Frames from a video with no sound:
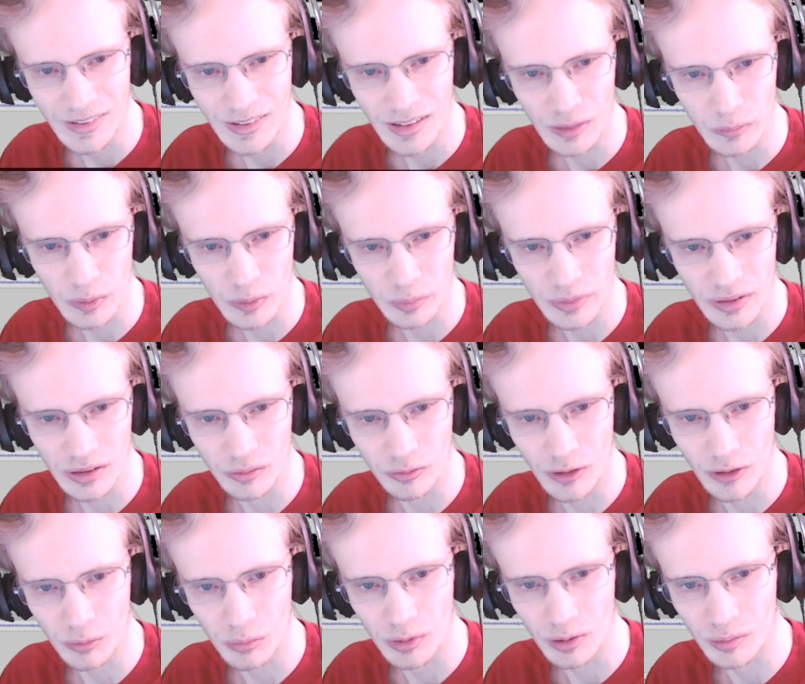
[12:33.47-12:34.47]
MOP
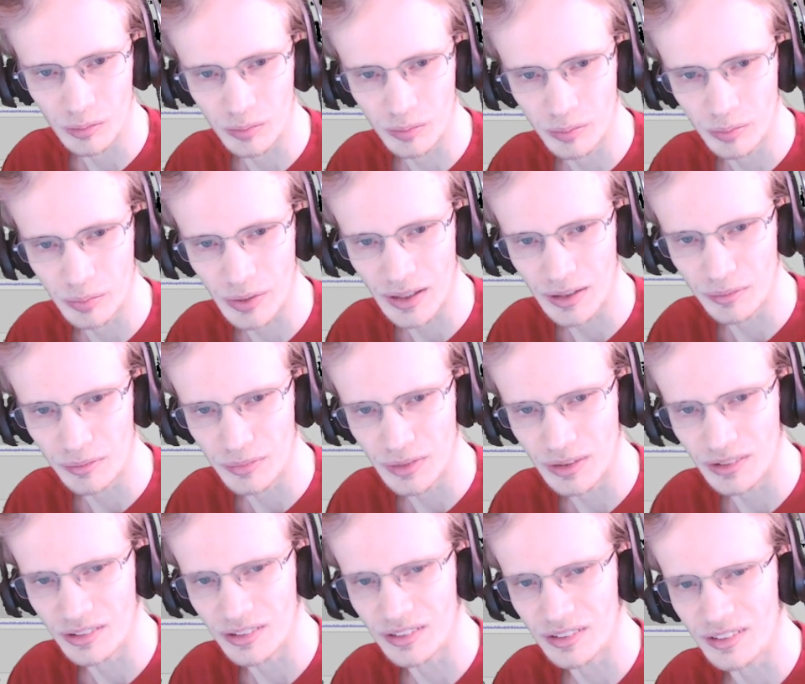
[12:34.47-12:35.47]
Rainbow Paint
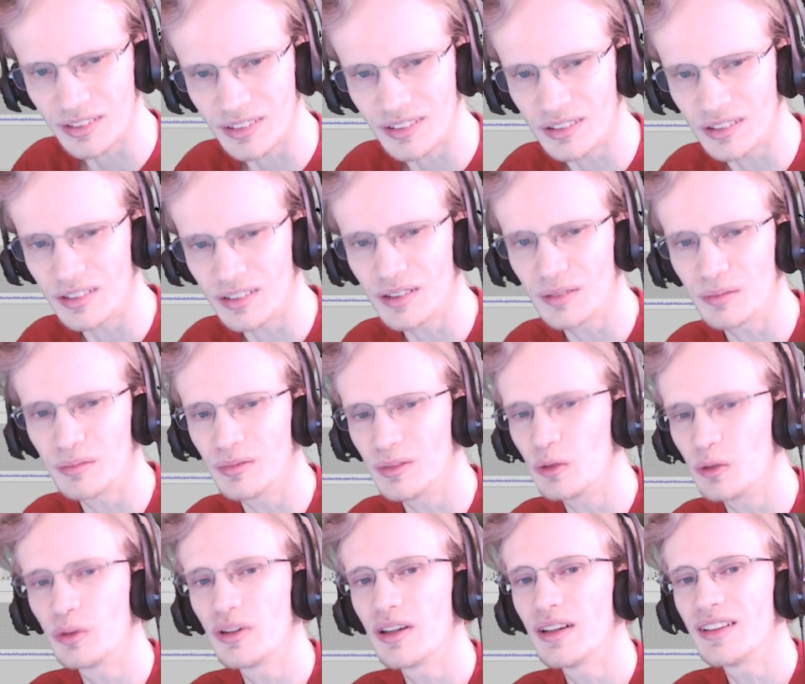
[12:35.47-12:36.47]
Music TM
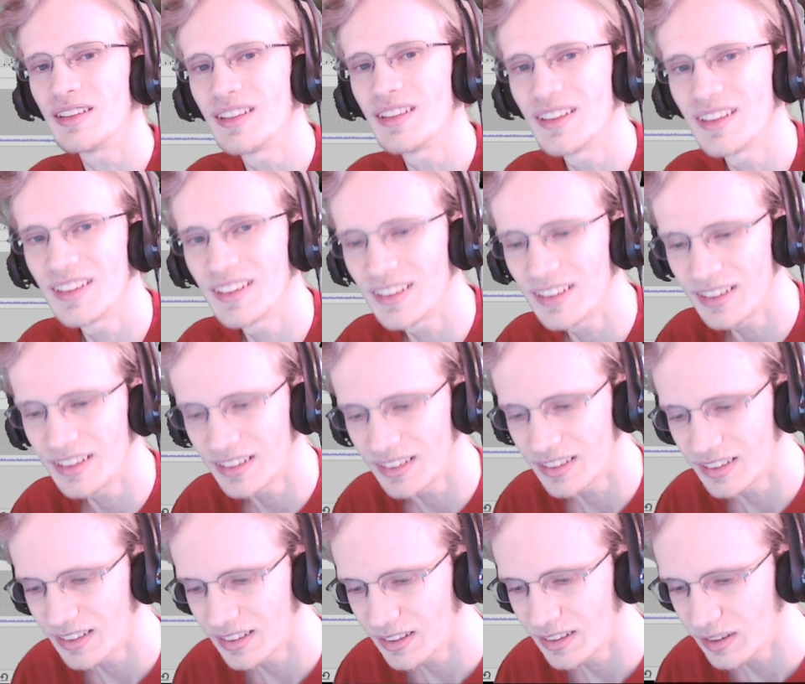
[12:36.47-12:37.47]
Luna.
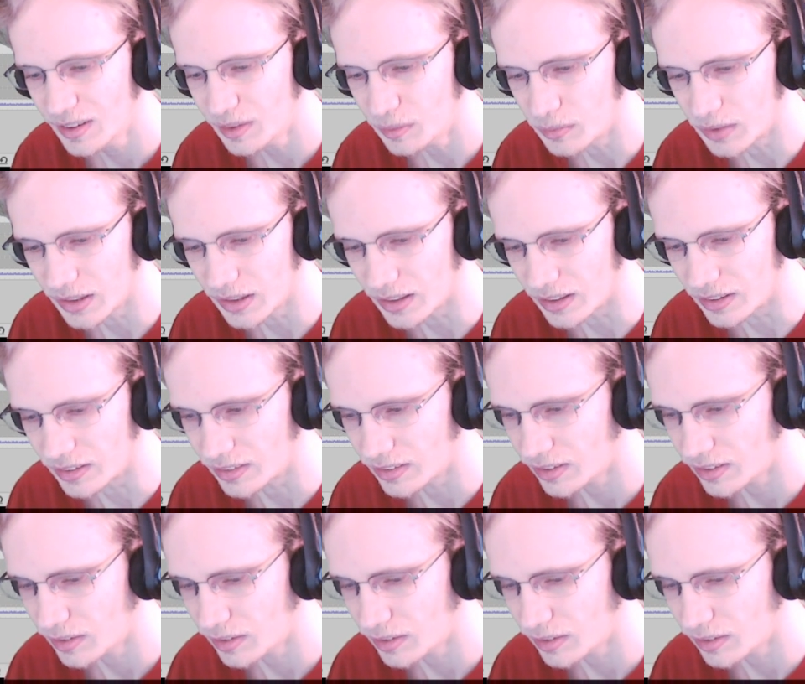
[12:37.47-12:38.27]
Man.